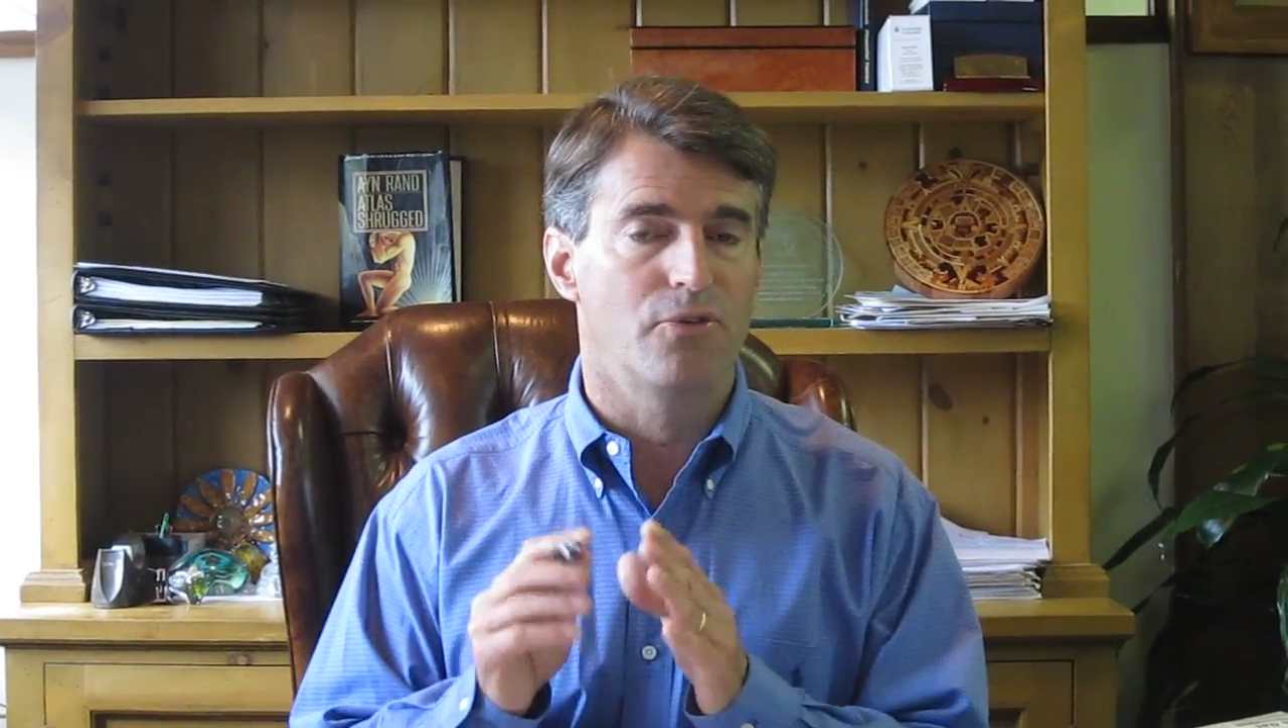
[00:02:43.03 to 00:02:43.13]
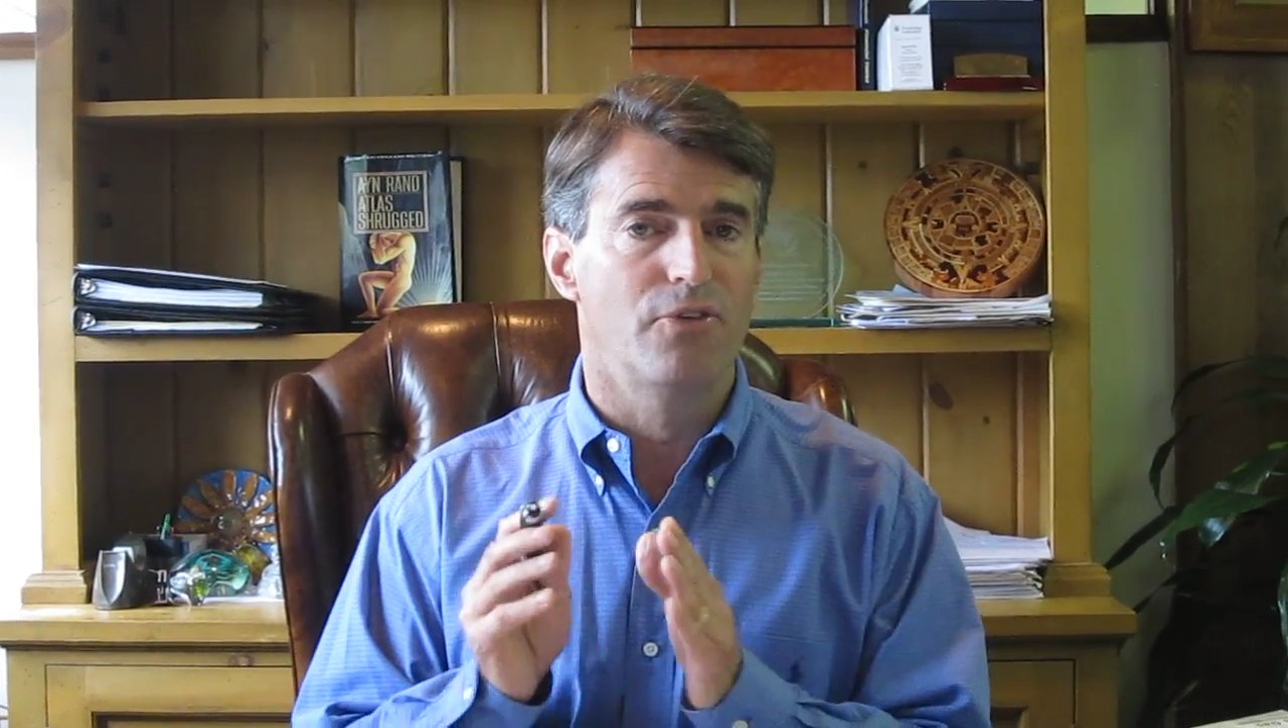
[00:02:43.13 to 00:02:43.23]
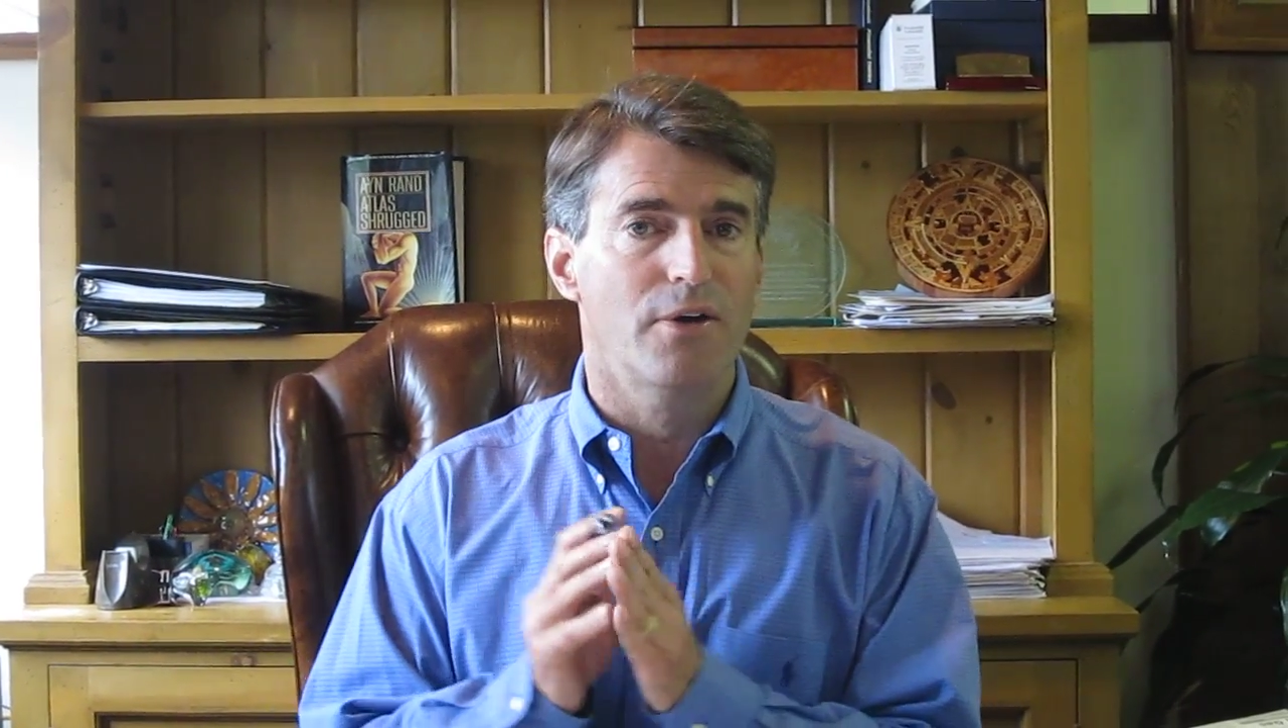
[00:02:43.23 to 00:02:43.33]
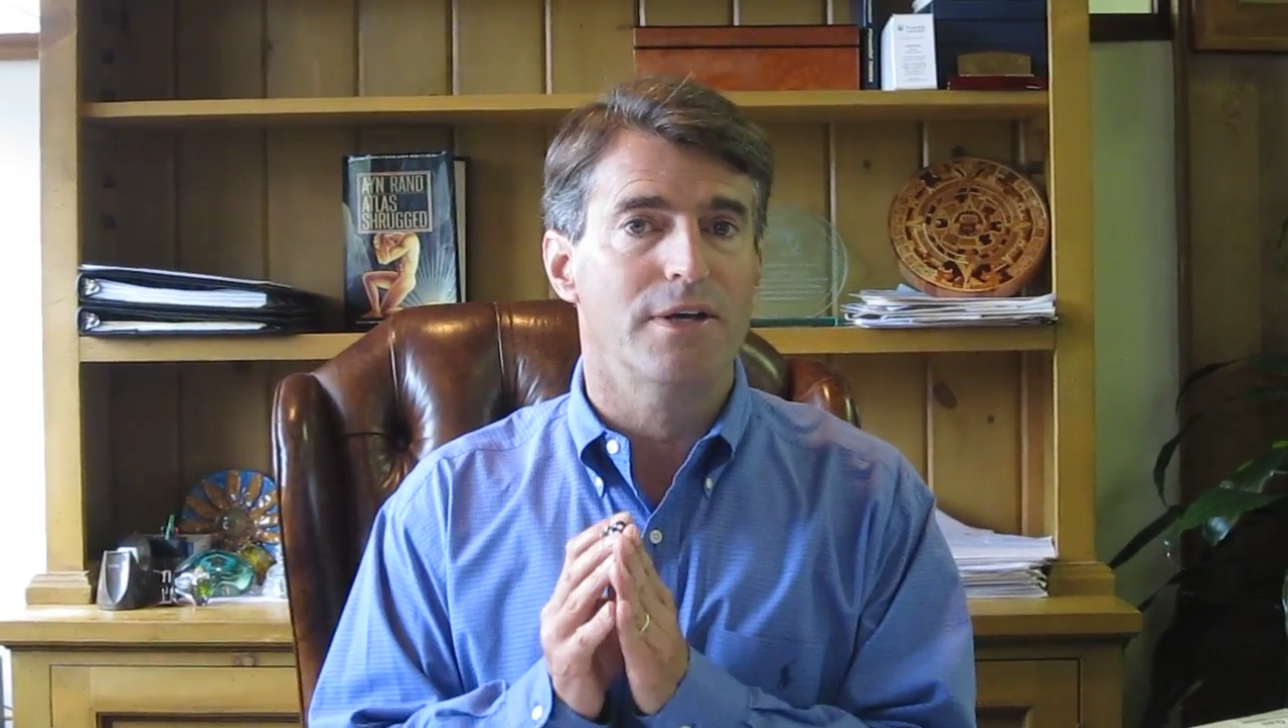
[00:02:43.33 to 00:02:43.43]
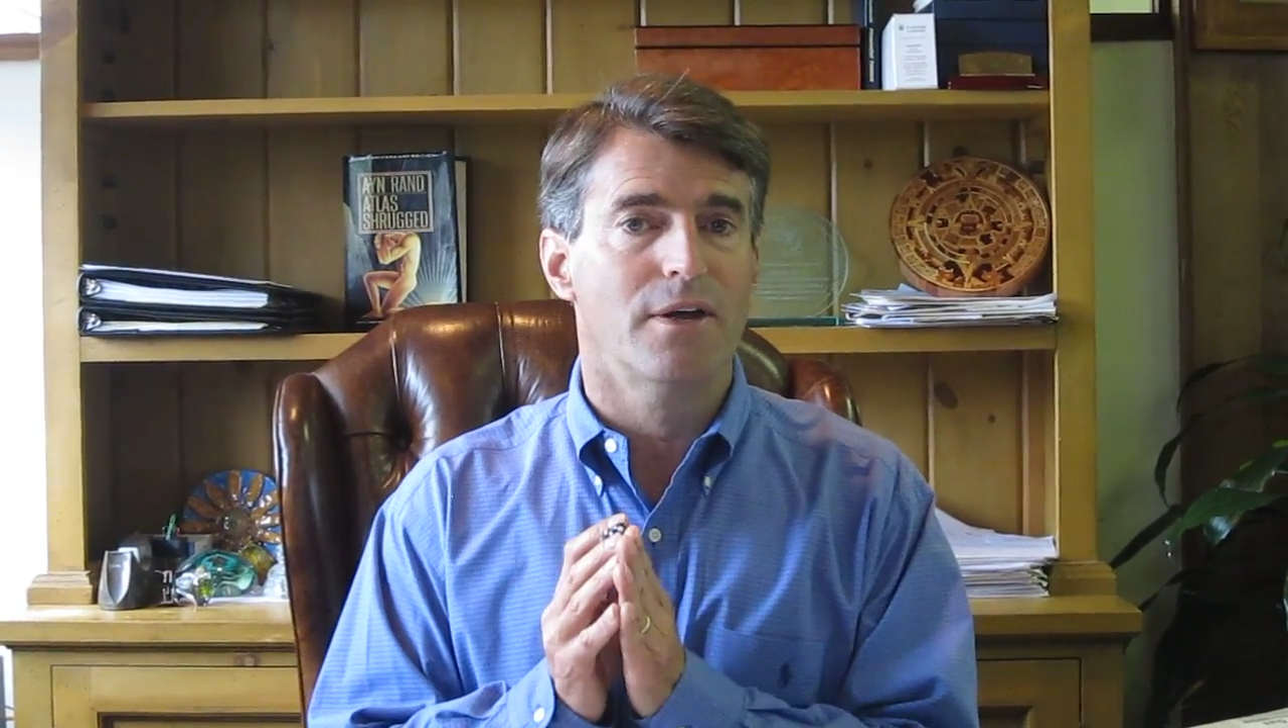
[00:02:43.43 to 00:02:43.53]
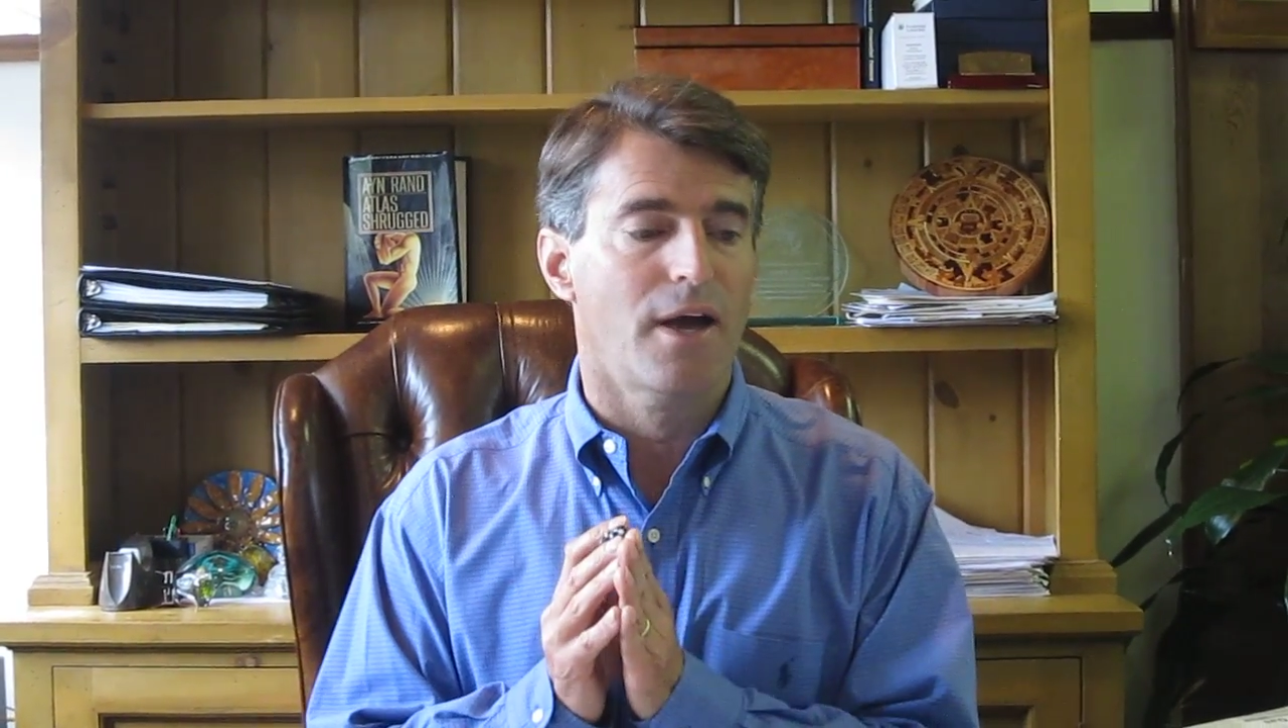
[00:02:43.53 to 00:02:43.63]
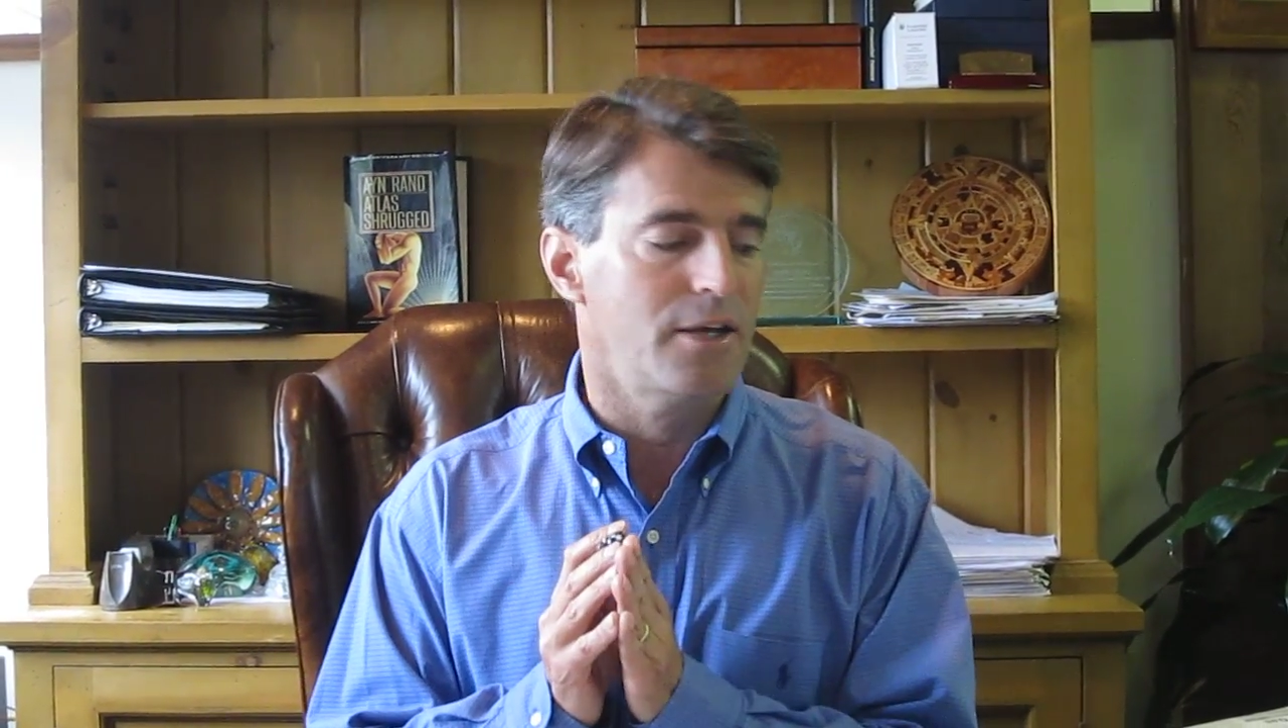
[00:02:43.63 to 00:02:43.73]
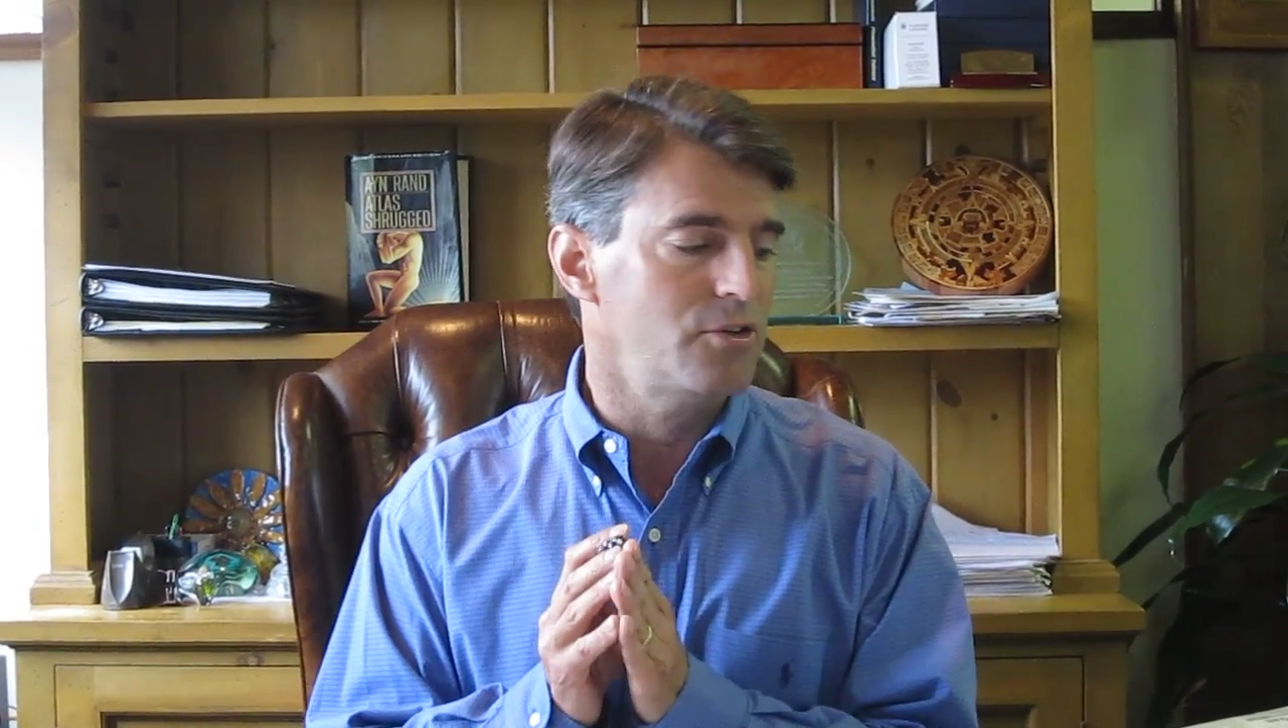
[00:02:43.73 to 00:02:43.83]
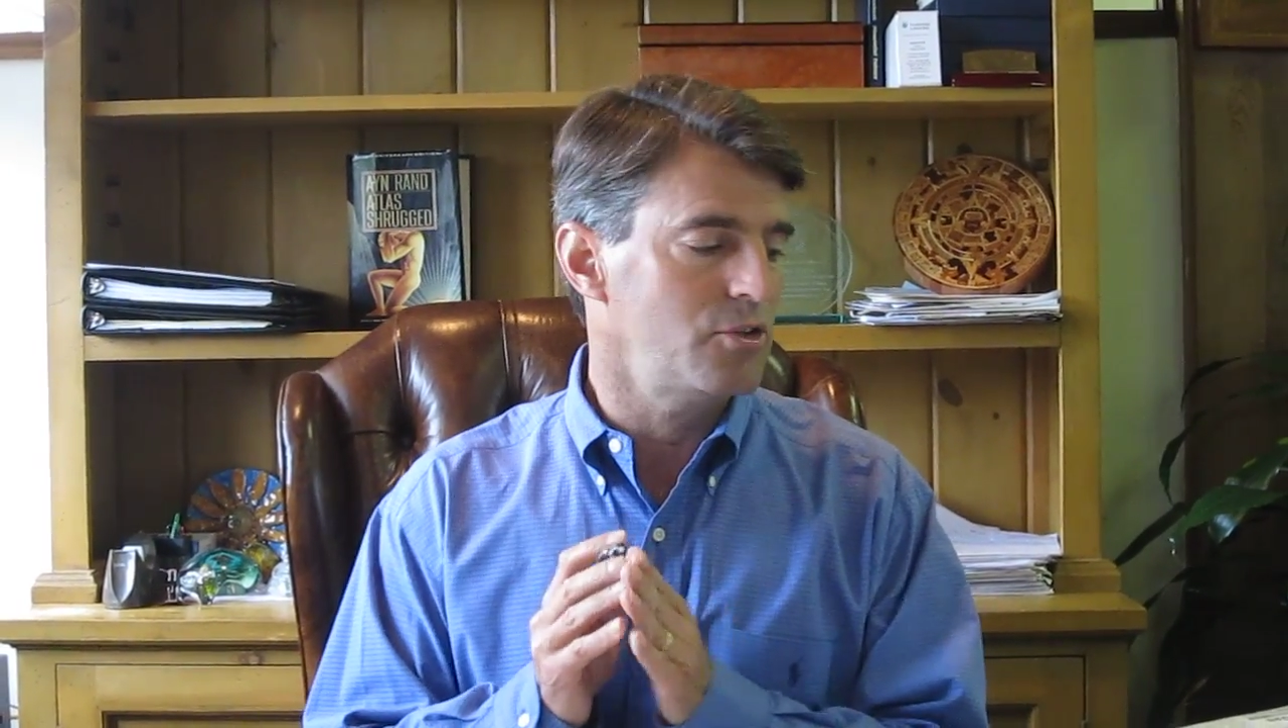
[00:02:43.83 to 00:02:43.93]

They're very tied